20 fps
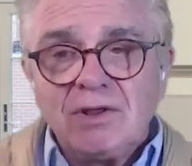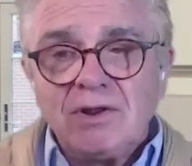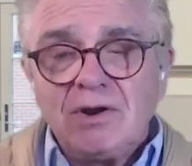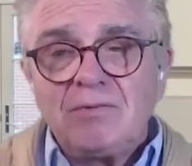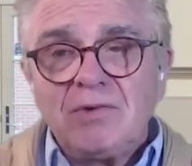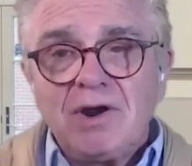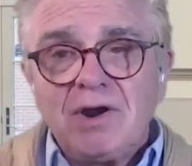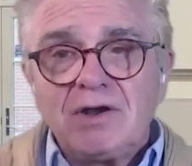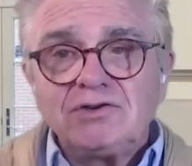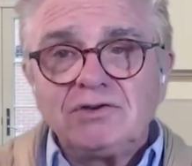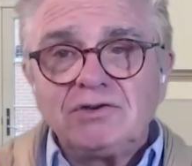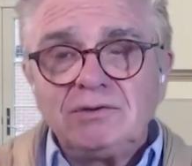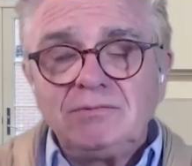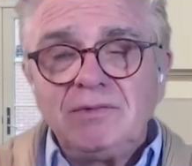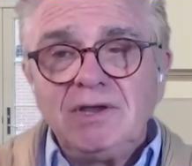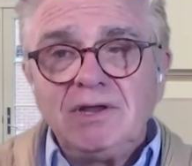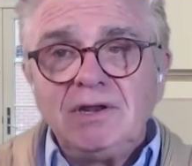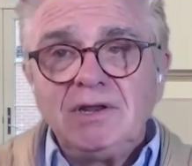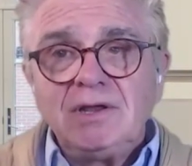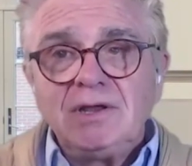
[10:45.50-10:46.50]
our production
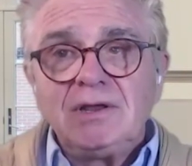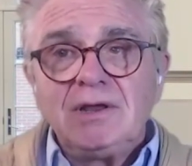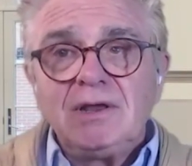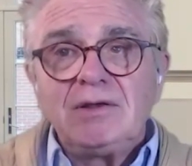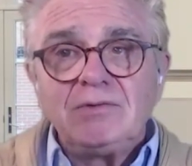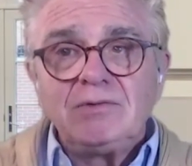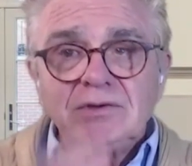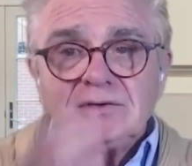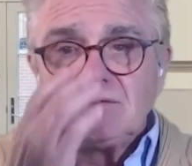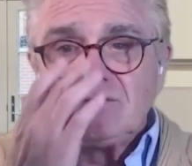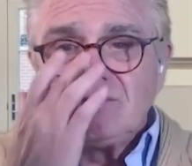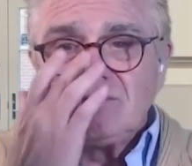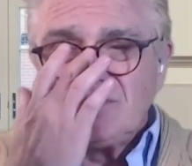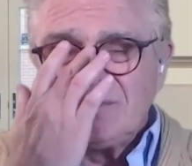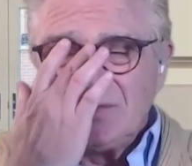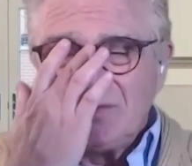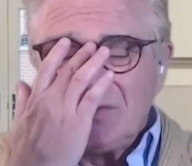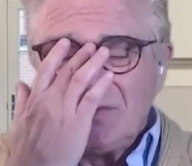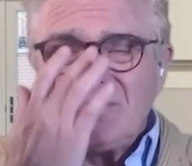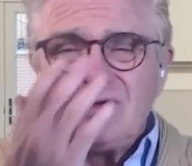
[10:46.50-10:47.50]
meeting, and we said,
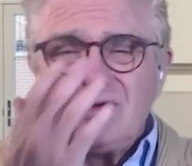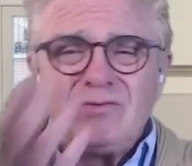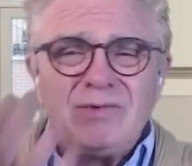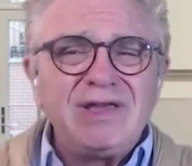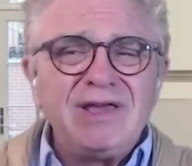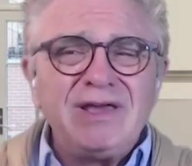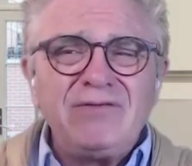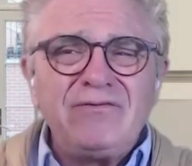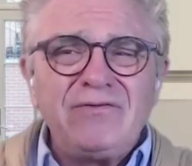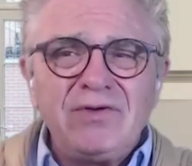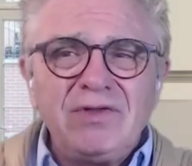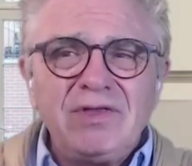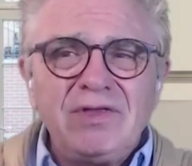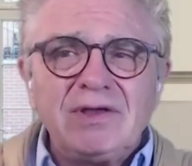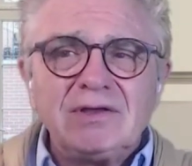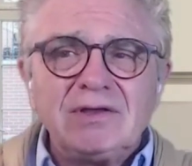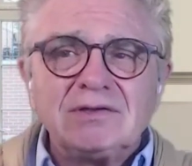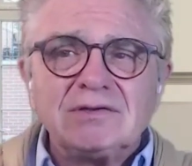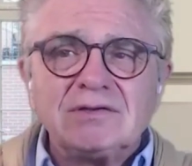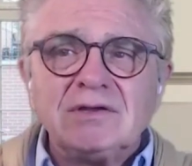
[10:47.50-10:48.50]
well, who can we get for
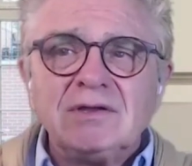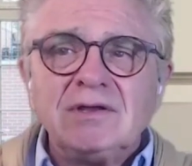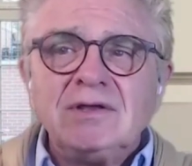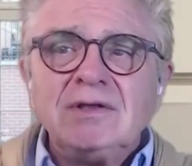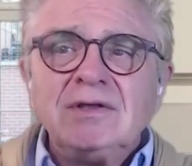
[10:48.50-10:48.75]
this?